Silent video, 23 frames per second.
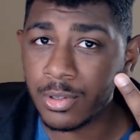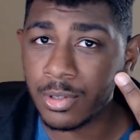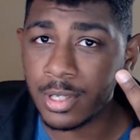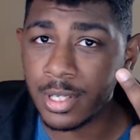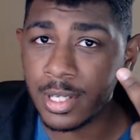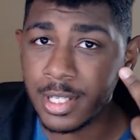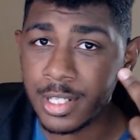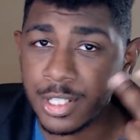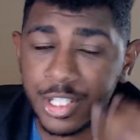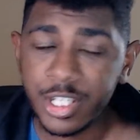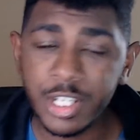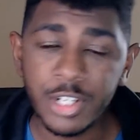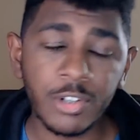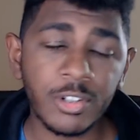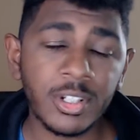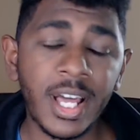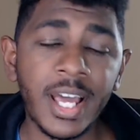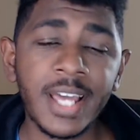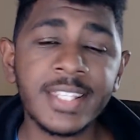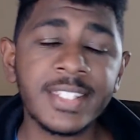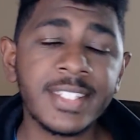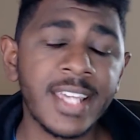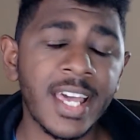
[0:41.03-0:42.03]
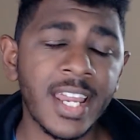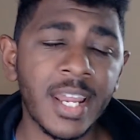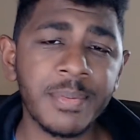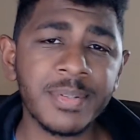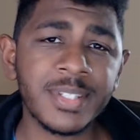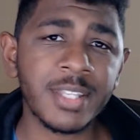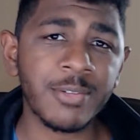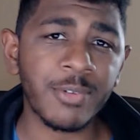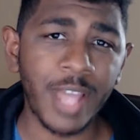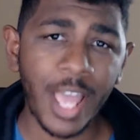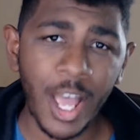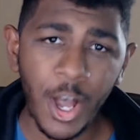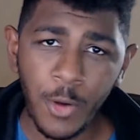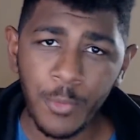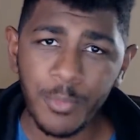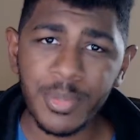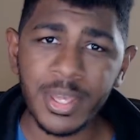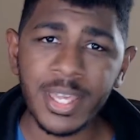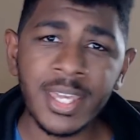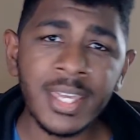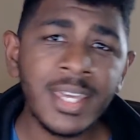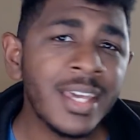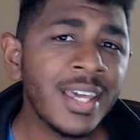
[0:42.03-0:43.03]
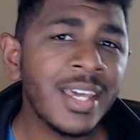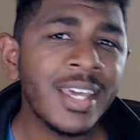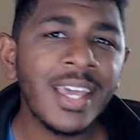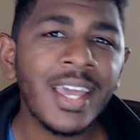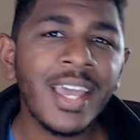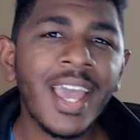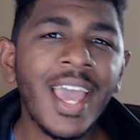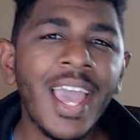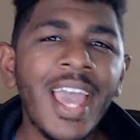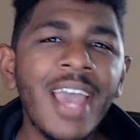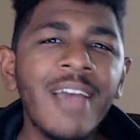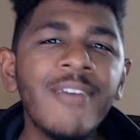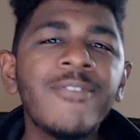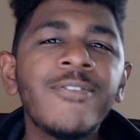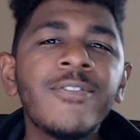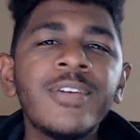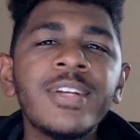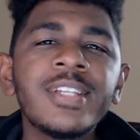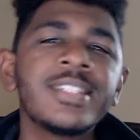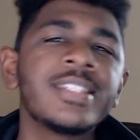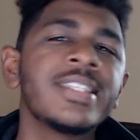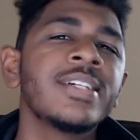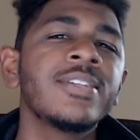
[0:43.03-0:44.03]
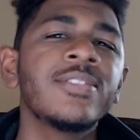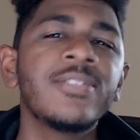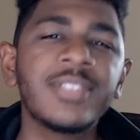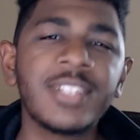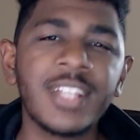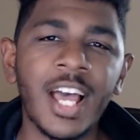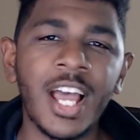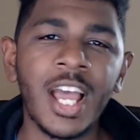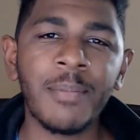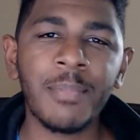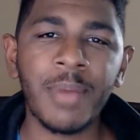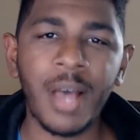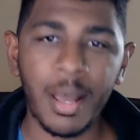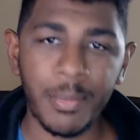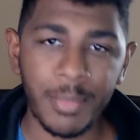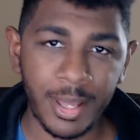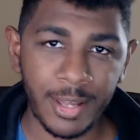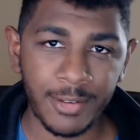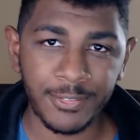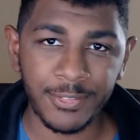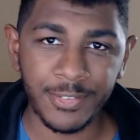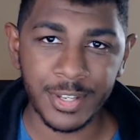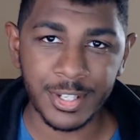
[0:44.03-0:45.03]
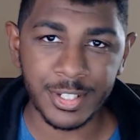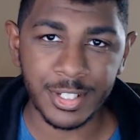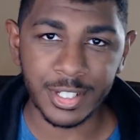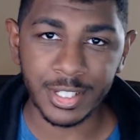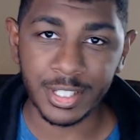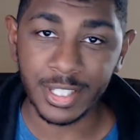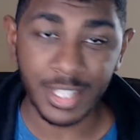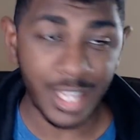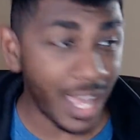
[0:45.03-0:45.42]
generalized setups that would help me every single time I'm out fishing.